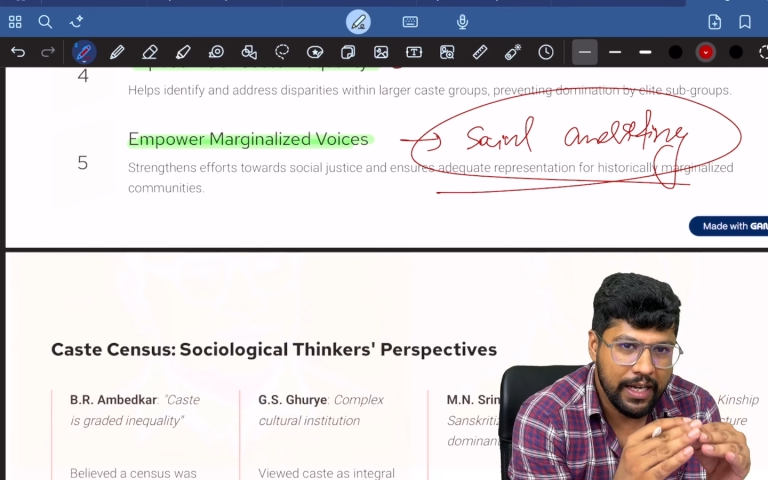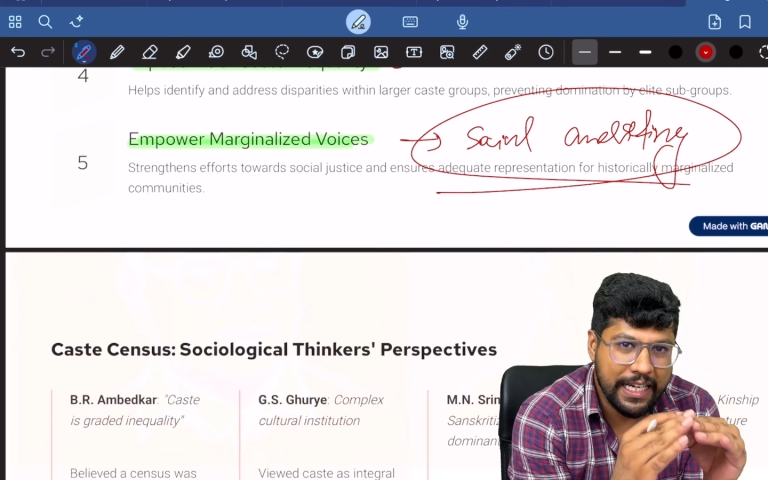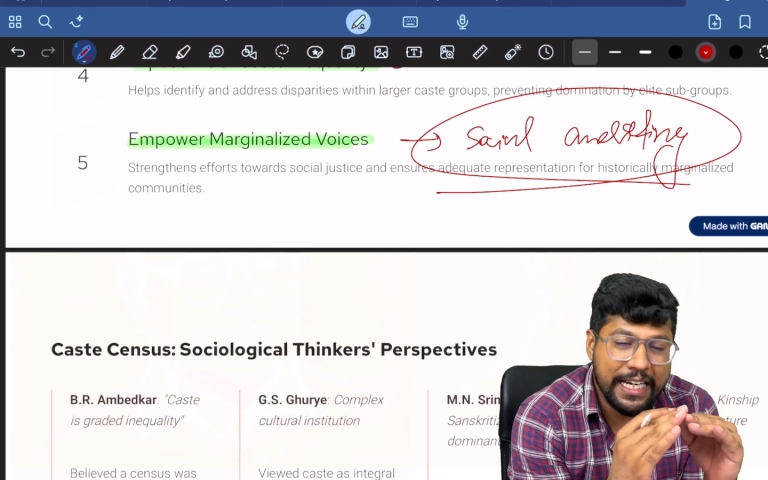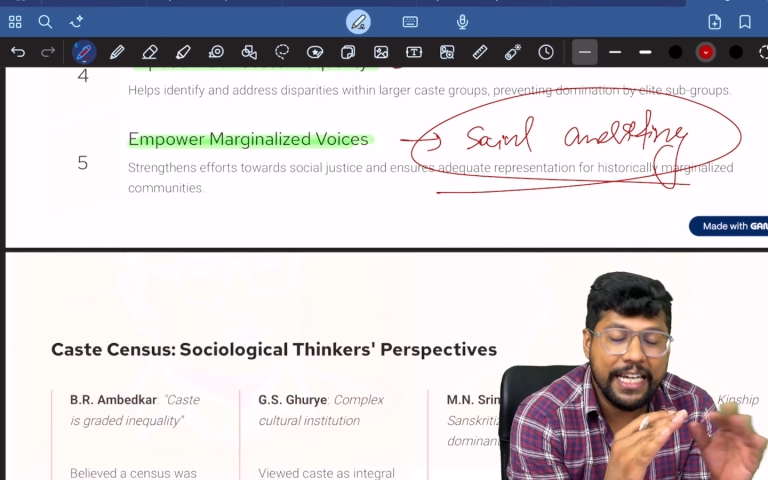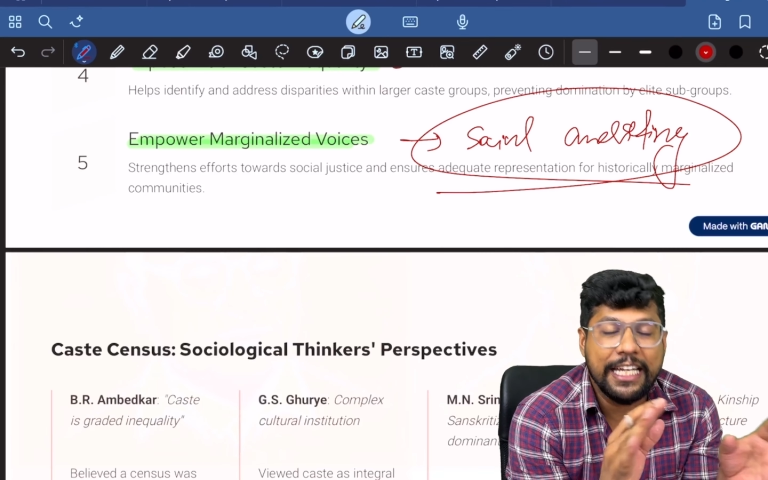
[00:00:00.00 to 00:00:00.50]

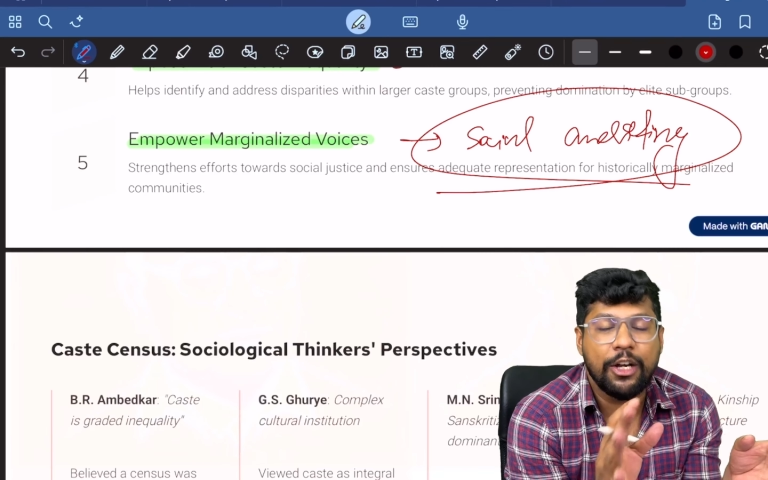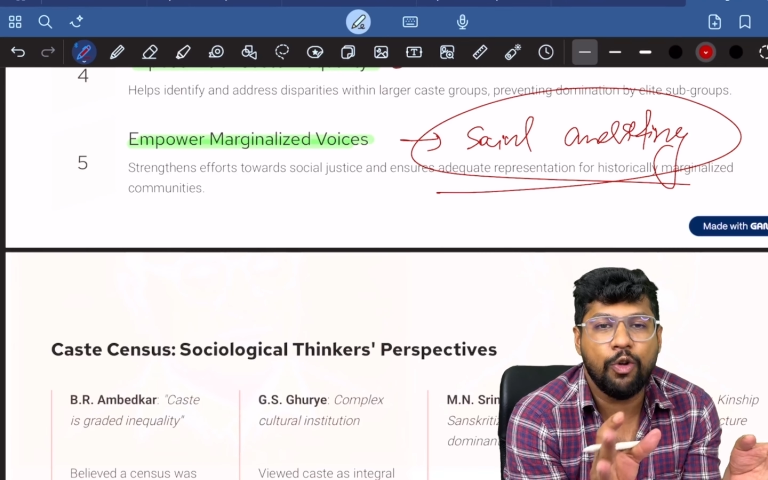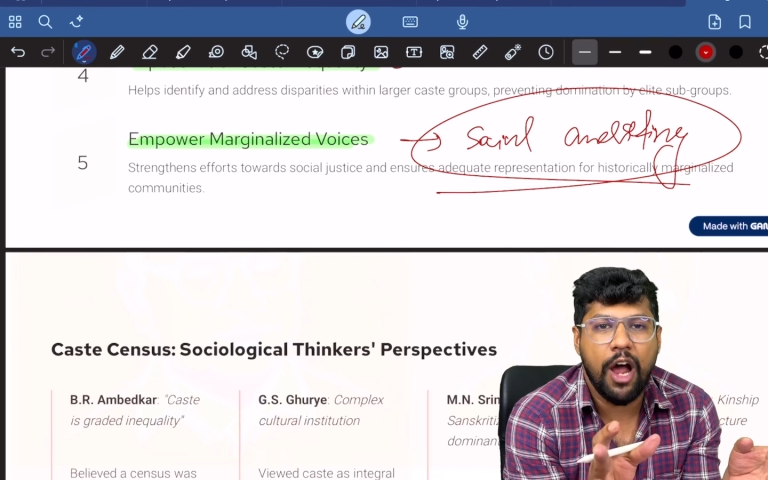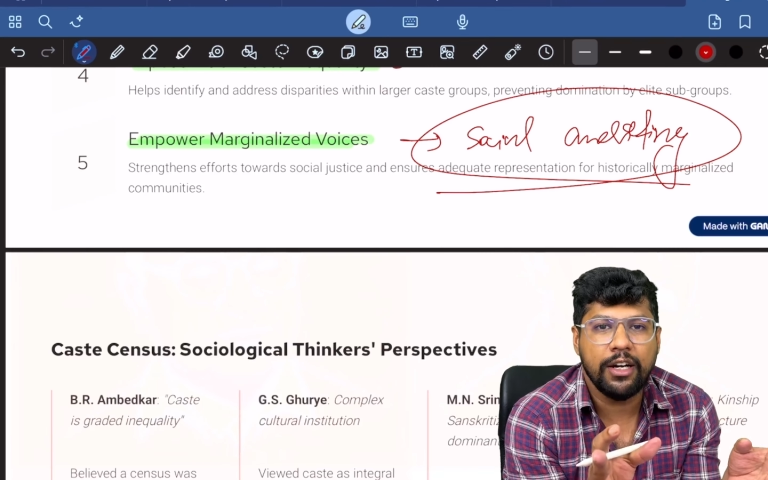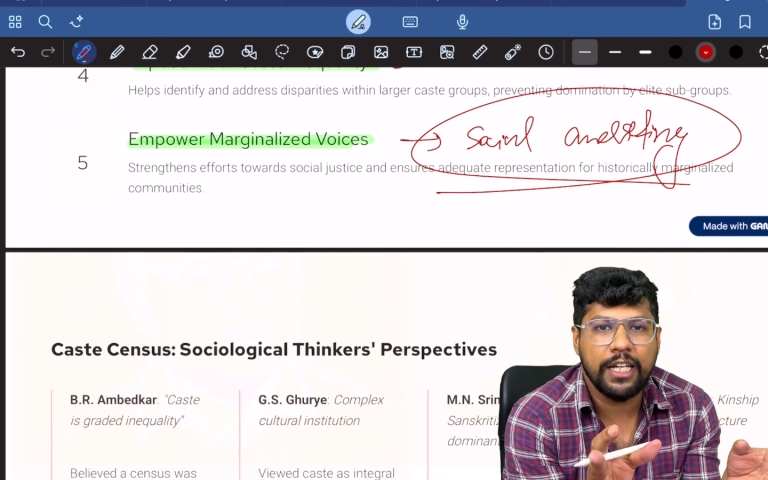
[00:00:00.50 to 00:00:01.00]
hidden
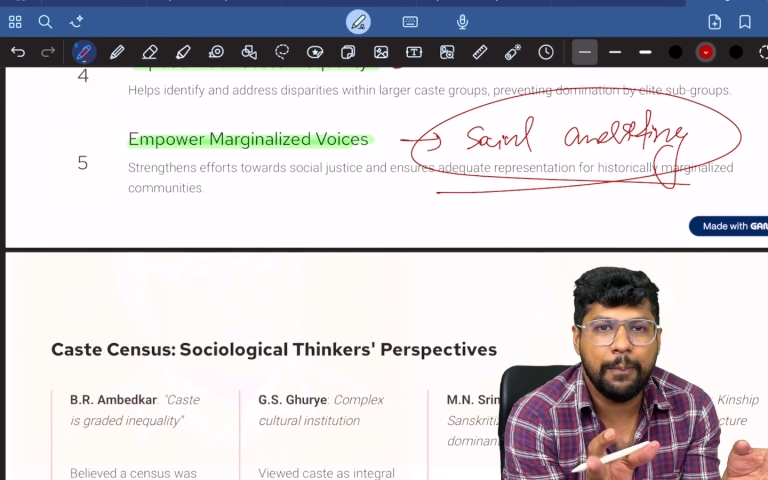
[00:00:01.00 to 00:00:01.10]
inequality